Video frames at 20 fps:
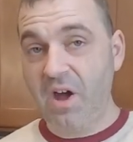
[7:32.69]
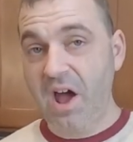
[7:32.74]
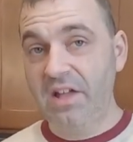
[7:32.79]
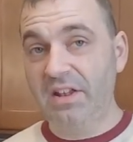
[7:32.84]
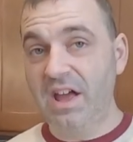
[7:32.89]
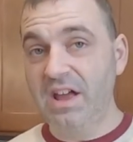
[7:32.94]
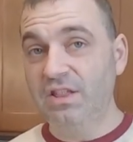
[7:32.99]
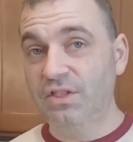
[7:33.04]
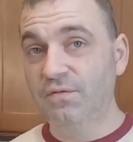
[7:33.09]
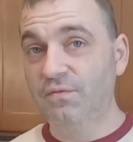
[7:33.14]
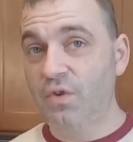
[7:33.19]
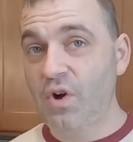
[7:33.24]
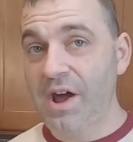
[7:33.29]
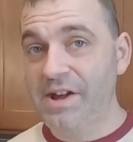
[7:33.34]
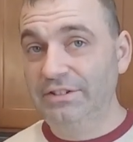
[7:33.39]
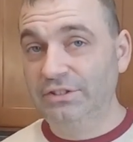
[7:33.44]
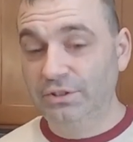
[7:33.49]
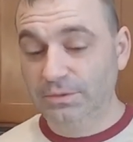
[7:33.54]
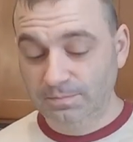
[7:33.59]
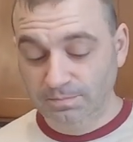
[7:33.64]
I like the
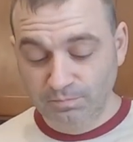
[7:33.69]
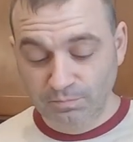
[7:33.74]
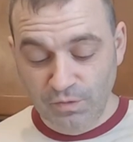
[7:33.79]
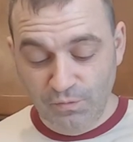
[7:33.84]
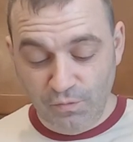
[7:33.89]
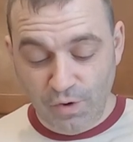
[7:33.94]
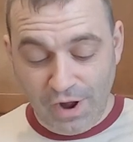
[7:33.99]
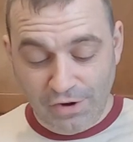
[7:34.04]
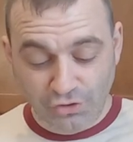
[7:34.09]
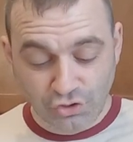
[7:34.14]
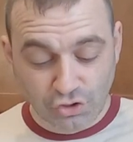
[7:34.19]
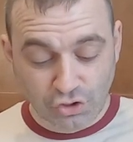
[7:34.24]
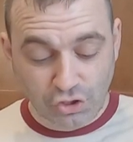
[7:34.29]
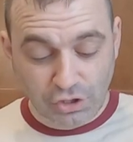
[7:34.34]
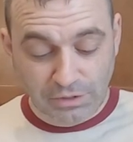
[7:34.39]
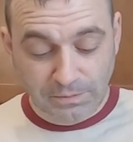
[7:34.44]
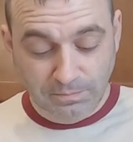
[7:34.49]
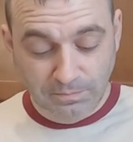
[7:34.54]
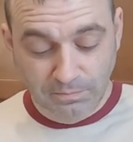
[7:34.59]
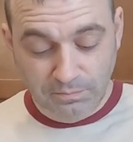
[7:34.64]
fries. The fries are
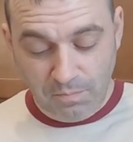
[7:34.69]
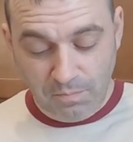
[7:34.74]
good.